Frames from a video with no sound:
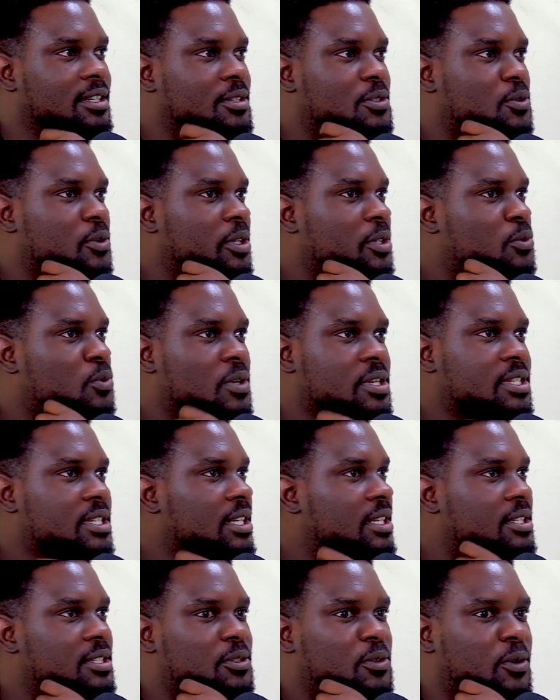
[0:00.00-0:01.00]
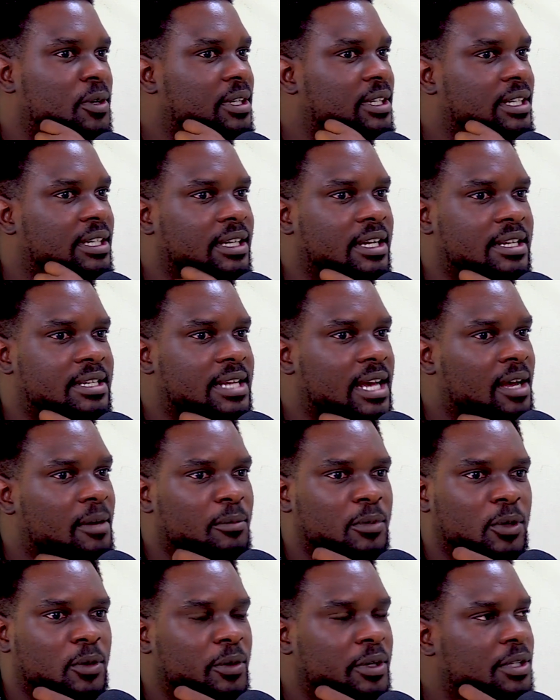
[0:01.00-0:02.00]
So it wasn't on a
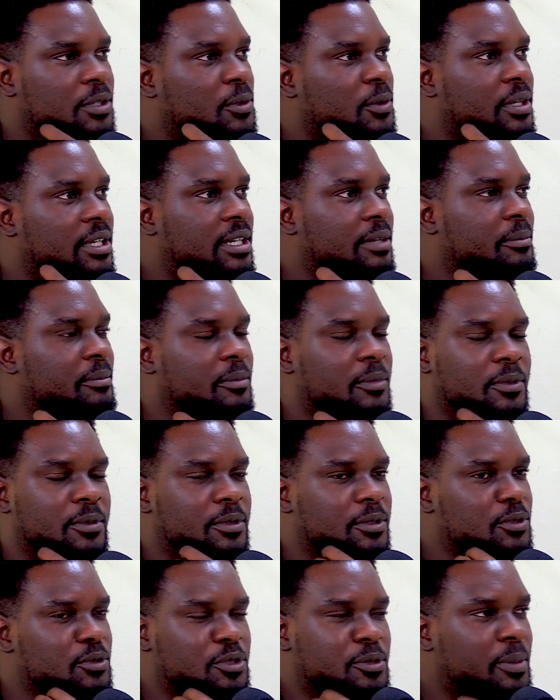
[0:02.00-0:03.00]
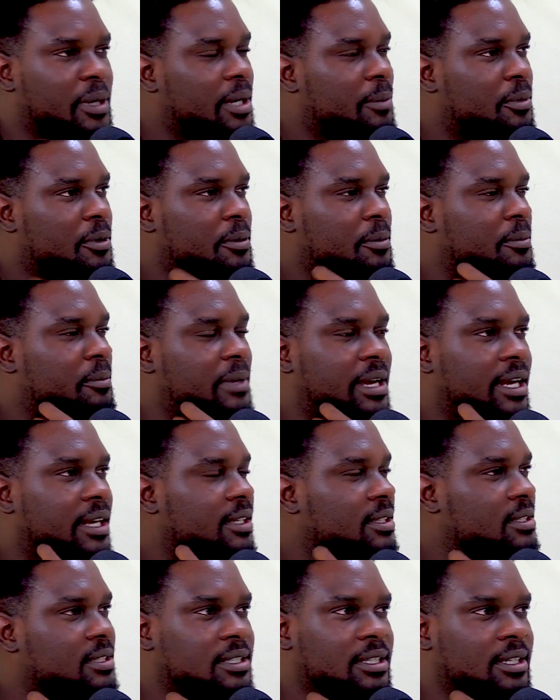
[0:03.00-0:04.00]
tabloid or in a newspaper,
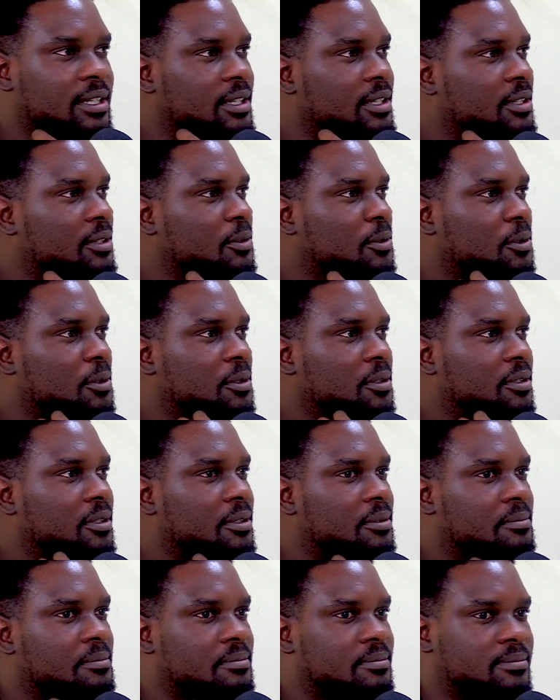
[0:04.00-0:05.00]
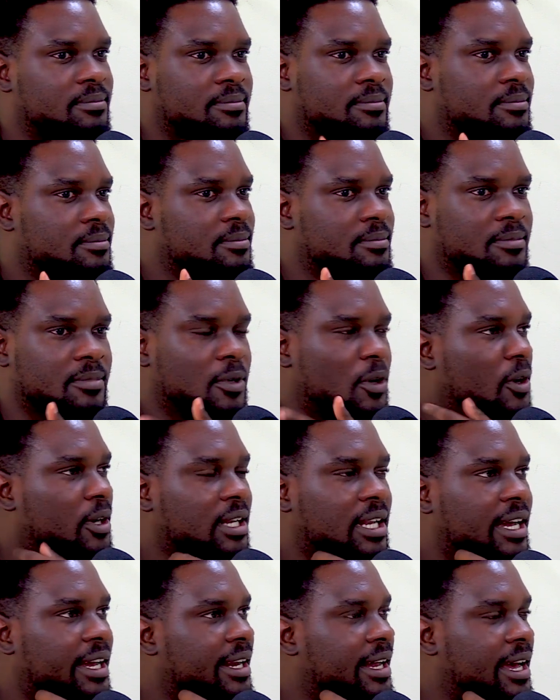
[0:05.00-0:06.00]
magazine, or
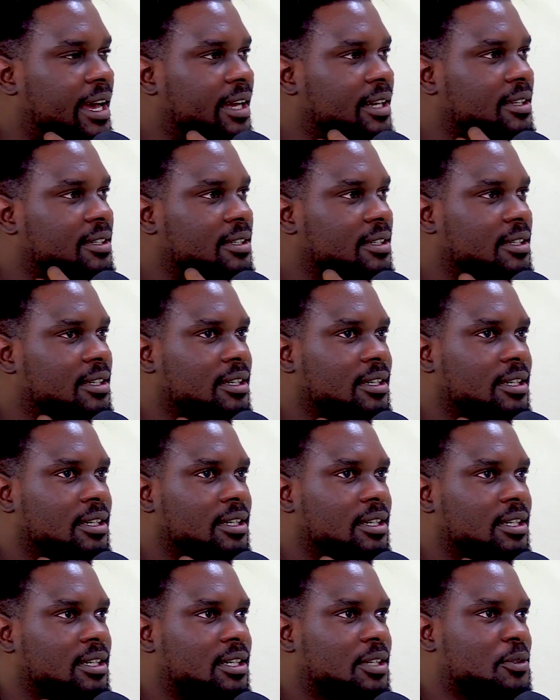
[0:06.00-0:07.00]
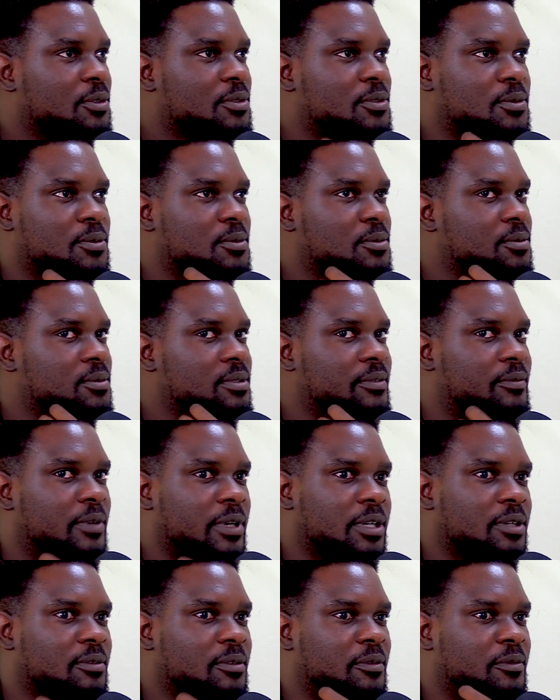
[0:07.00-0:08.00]
online ad. It was through a
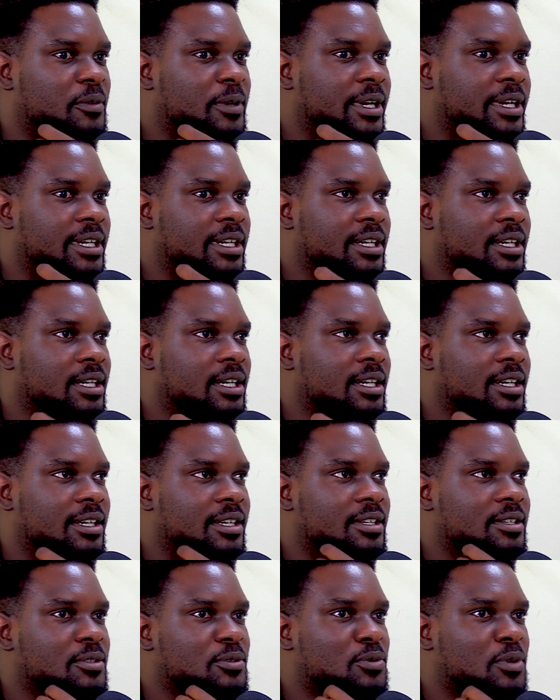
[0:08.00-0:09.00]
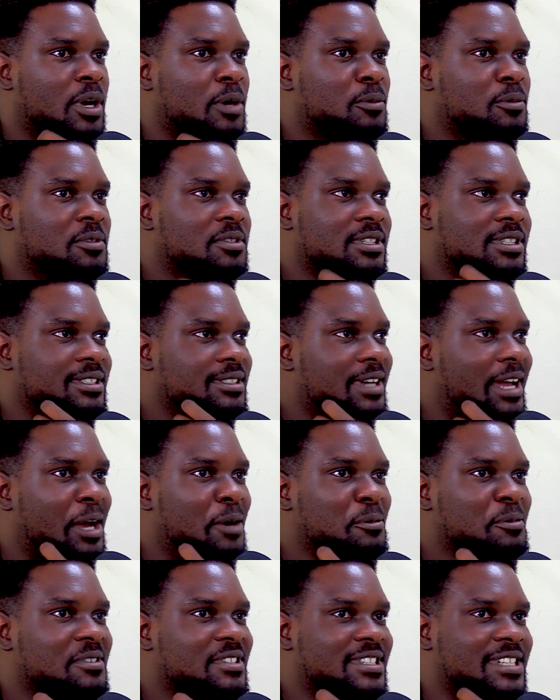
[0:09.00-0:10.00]
friend of a friend. So I
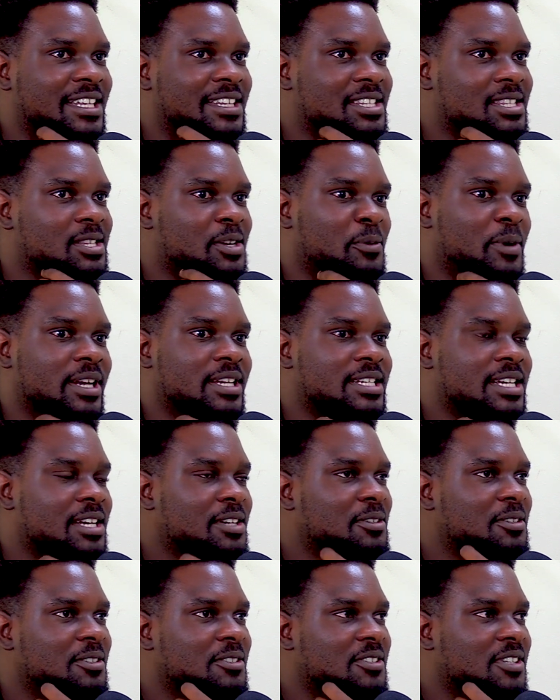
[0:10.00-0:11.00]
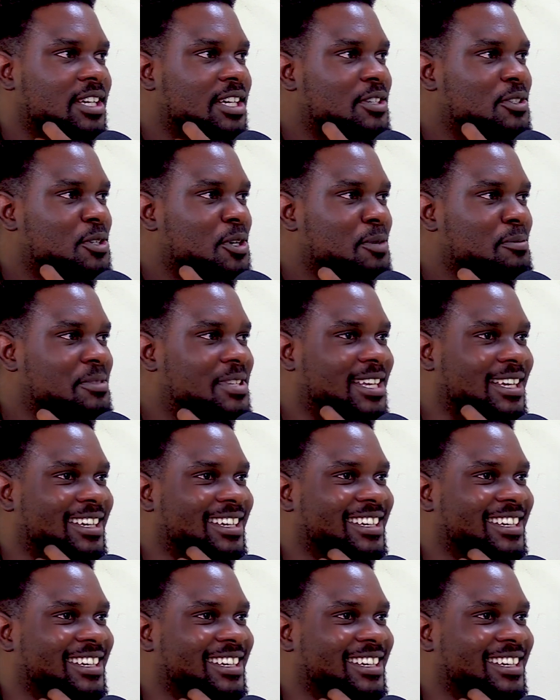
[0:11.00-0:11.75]
wouldn't say this is the right channel to get jobs.